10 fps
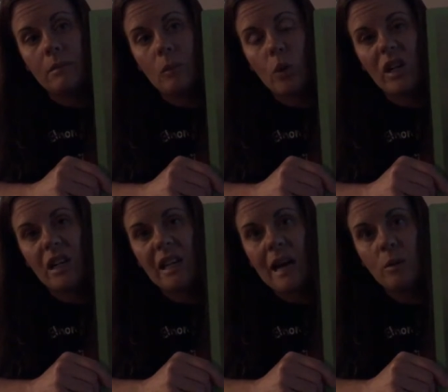we're going
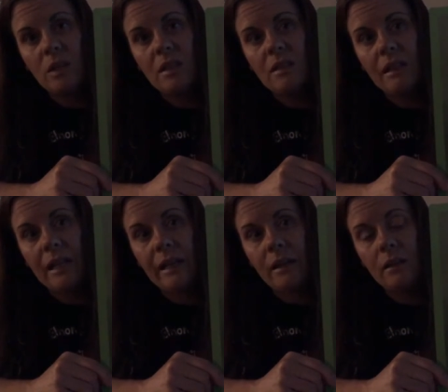to count his
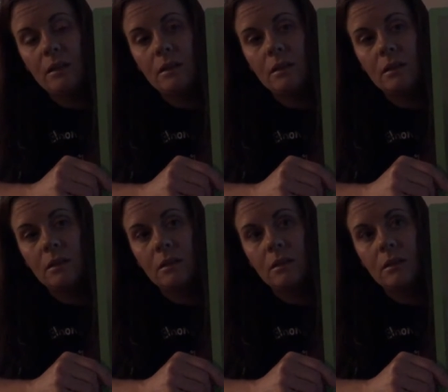legs,
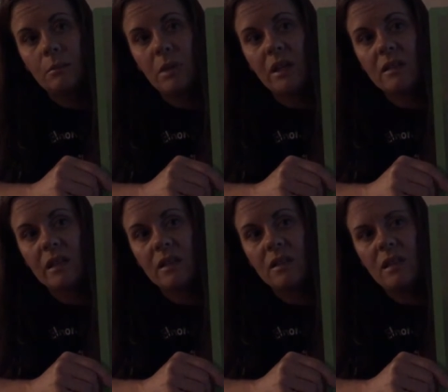because I
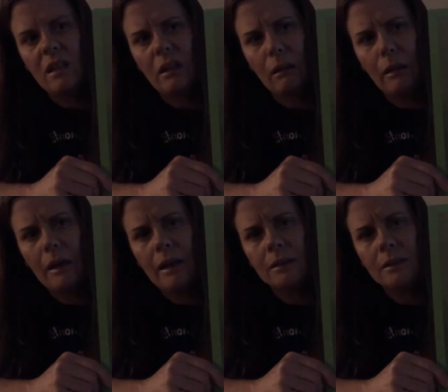see a
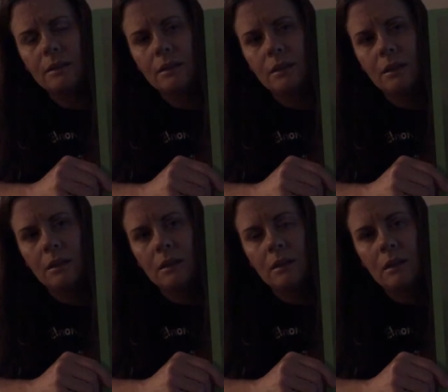lot.
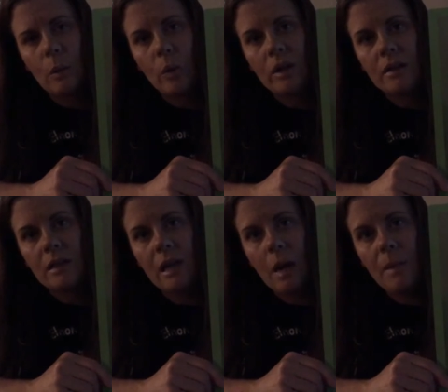And we're going to
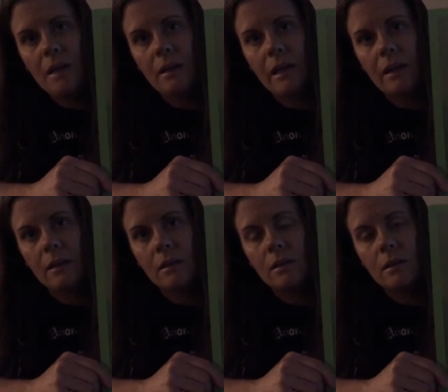see how many
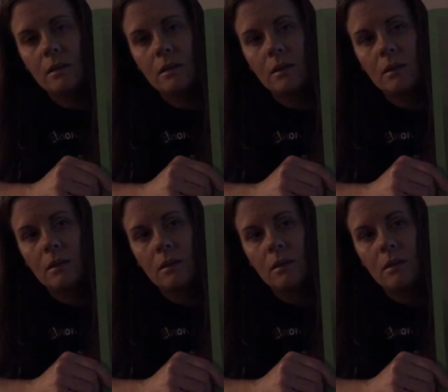legs
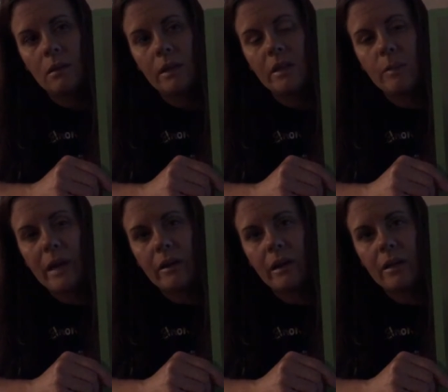this
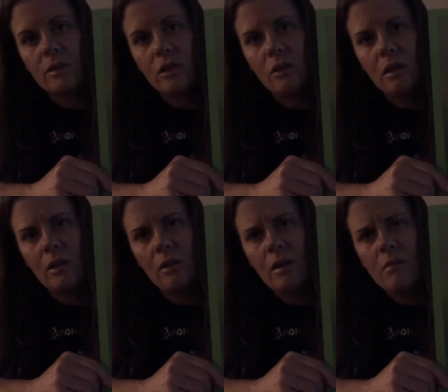spider has. Do you
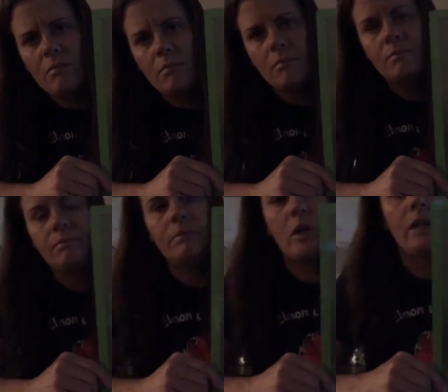think you know?
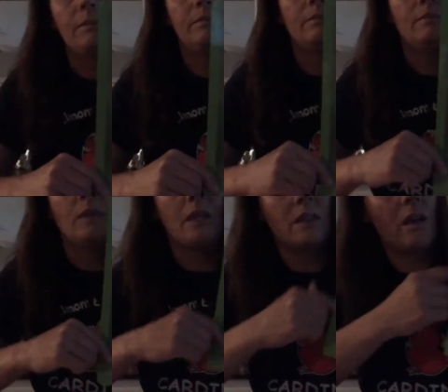All right, let's